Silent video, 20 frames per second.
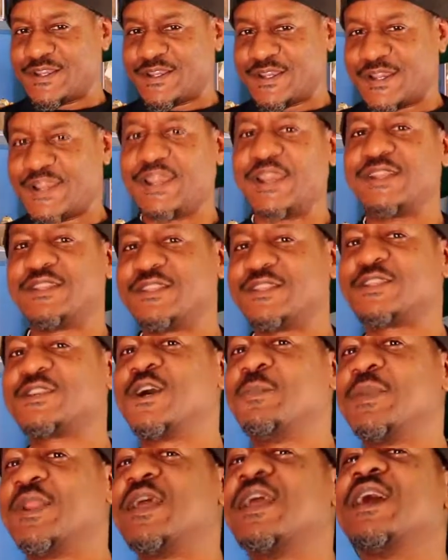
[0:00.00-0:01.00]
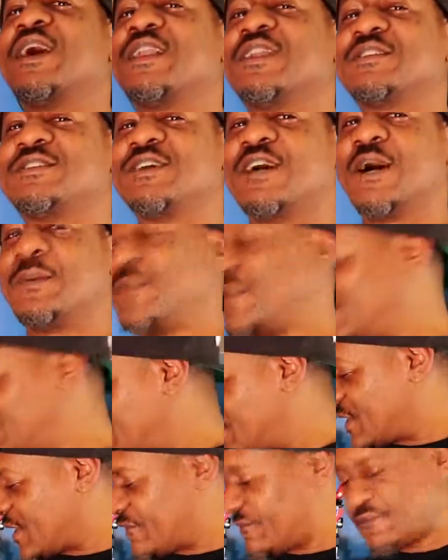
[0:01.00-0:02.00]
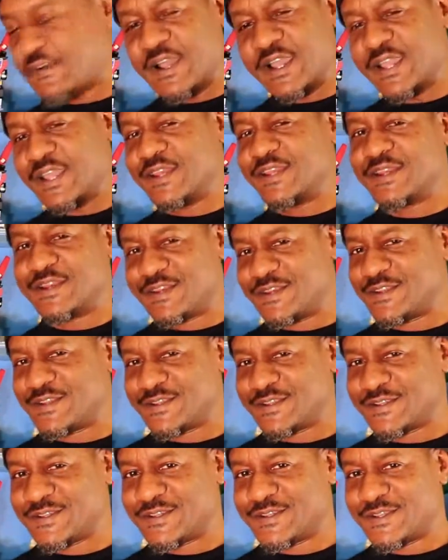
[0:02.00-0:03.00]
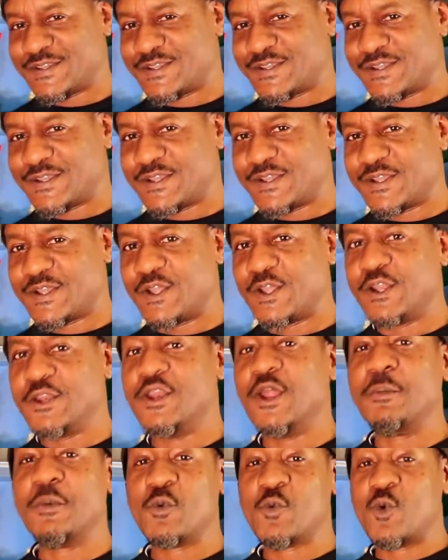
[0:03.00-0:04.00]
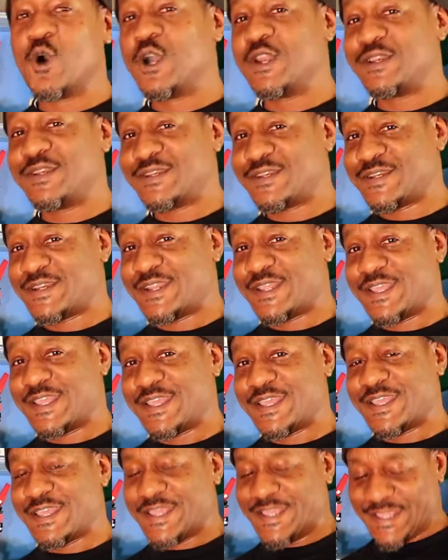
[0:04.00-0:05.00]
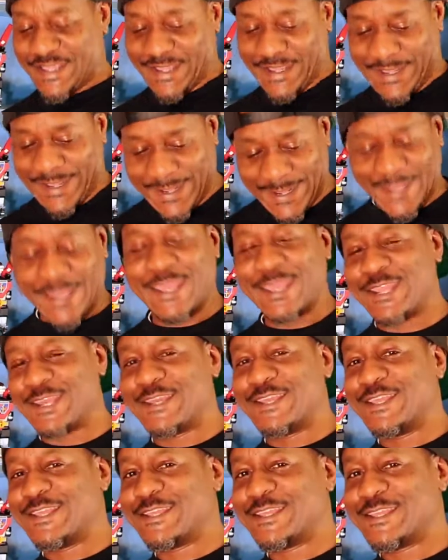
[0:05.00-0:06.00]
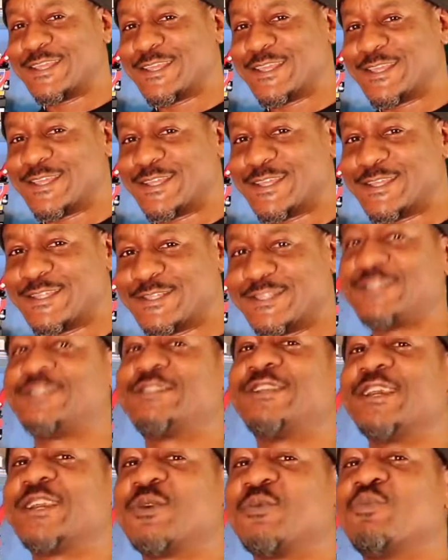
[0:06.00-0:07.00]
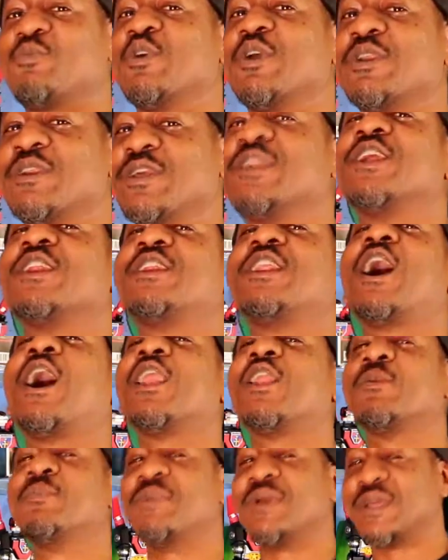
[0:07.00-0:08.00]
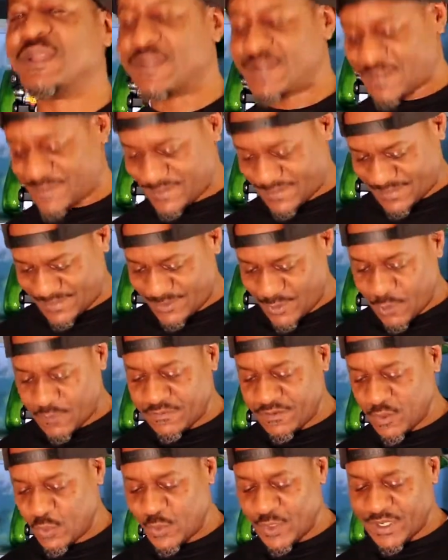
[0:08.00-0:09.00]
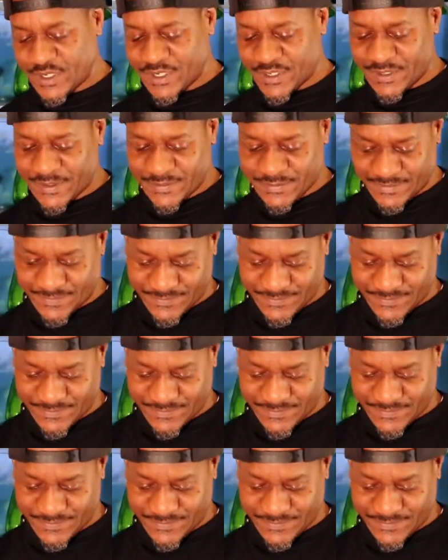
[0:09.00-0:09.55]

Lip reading: I had this coming ahead of time, and look, I find number 1 and the second printing in a dollar bin over the weekend.